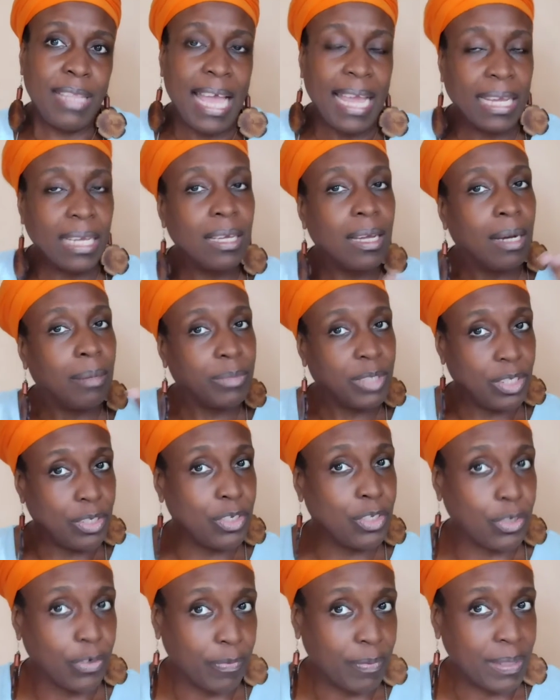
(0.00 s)
that can come to
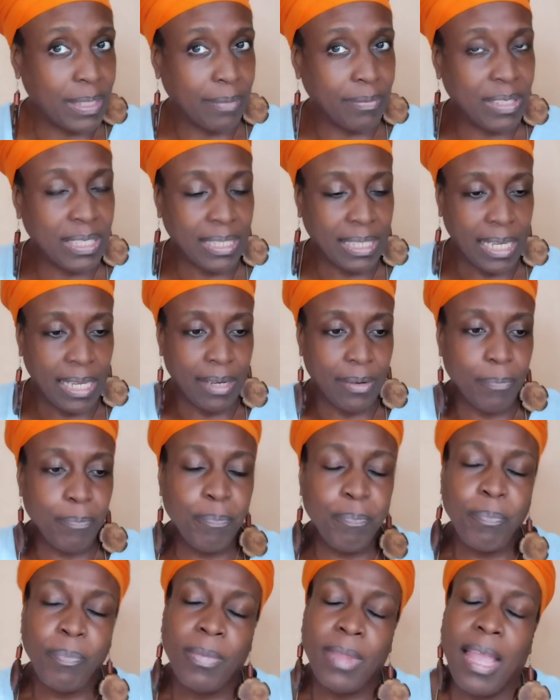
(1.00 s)
the surface of the skin.
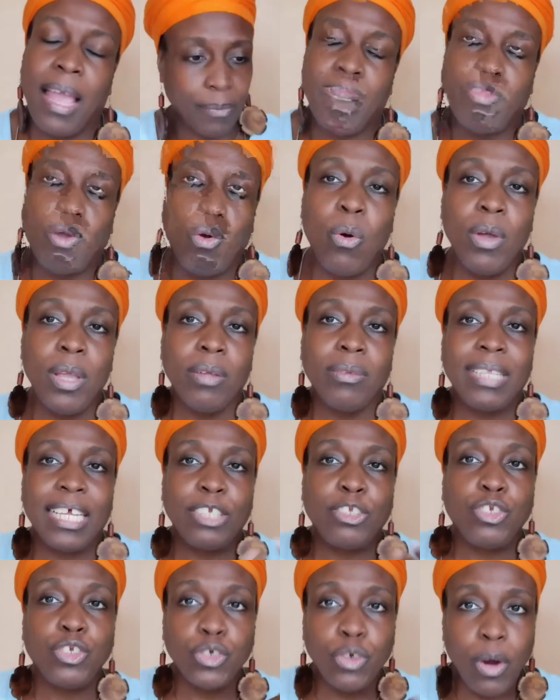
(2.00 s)
And the oil
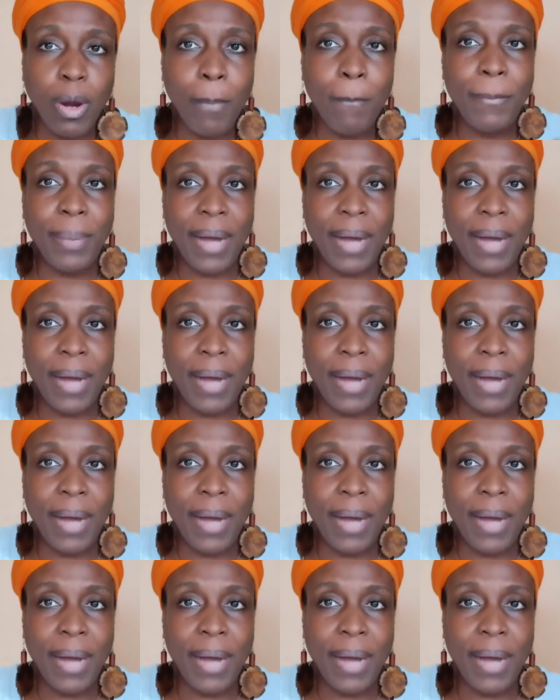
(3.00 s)
that your